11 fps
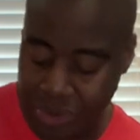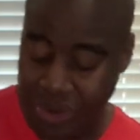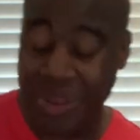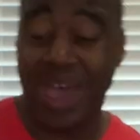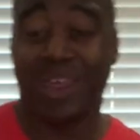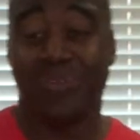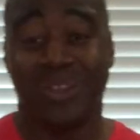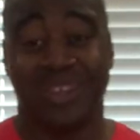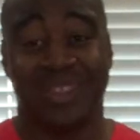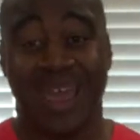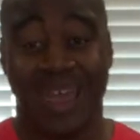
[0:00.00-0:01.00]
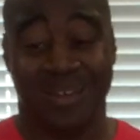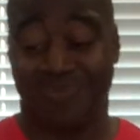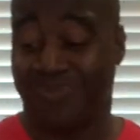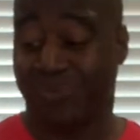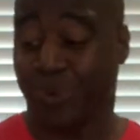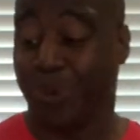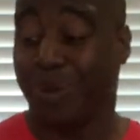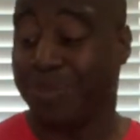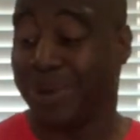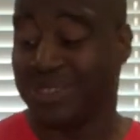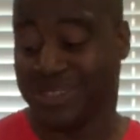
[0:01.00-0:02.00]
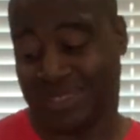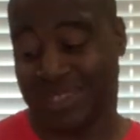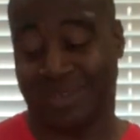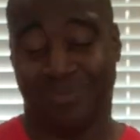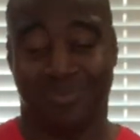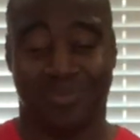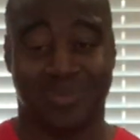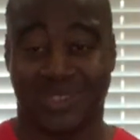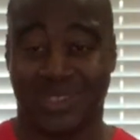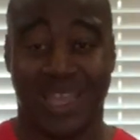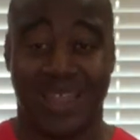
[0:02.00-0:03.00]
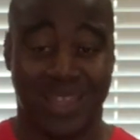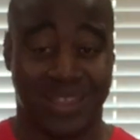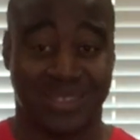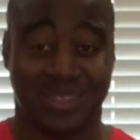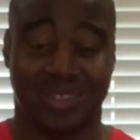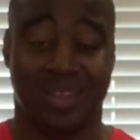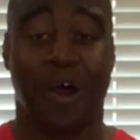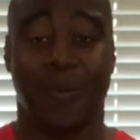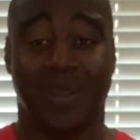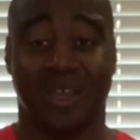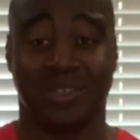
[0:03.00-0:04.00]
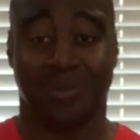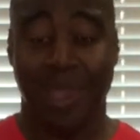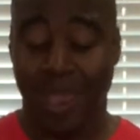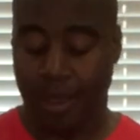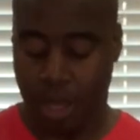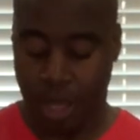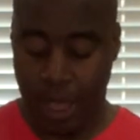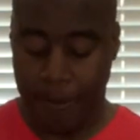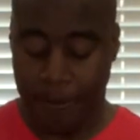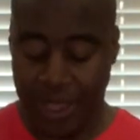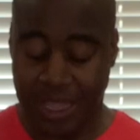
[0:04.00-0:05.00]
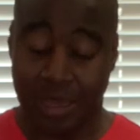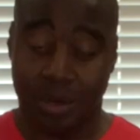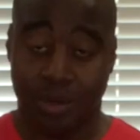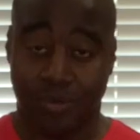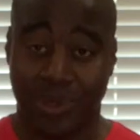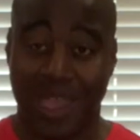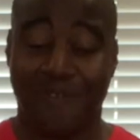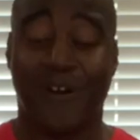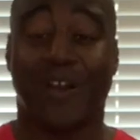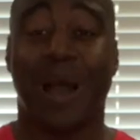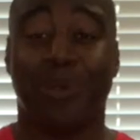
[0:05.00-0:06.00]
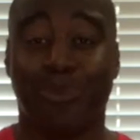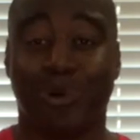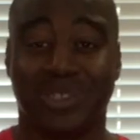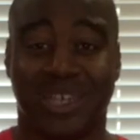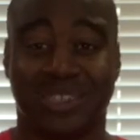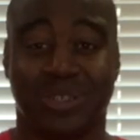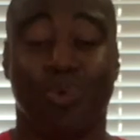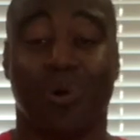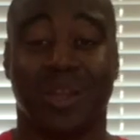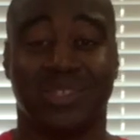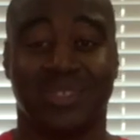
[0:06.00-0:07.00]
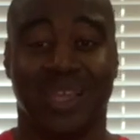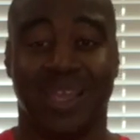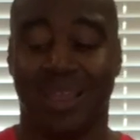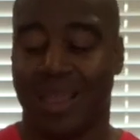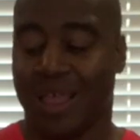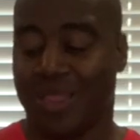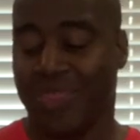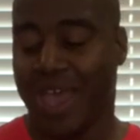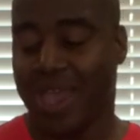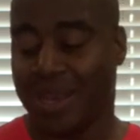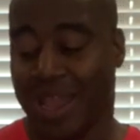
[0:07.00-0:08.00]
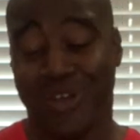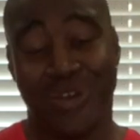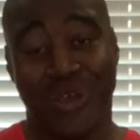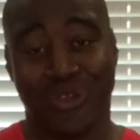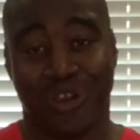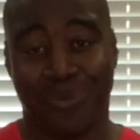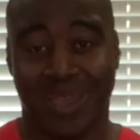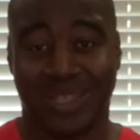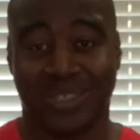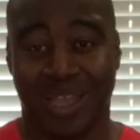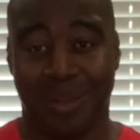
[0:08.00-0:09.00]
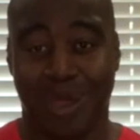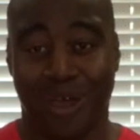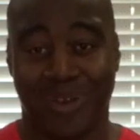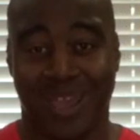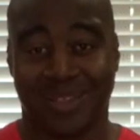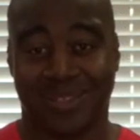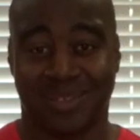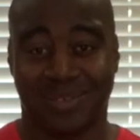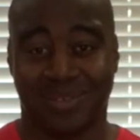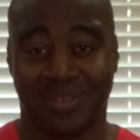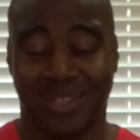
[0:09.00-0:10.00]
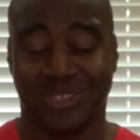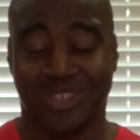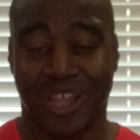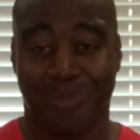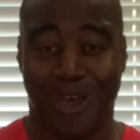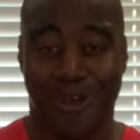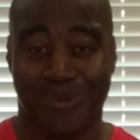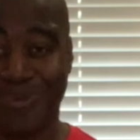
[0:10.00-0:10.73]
now that we did that, we pretty much can say that this isn't helping us, okay? But we have a couple more tests that we want to see that I know you're going to be excited about next. Let's check them out.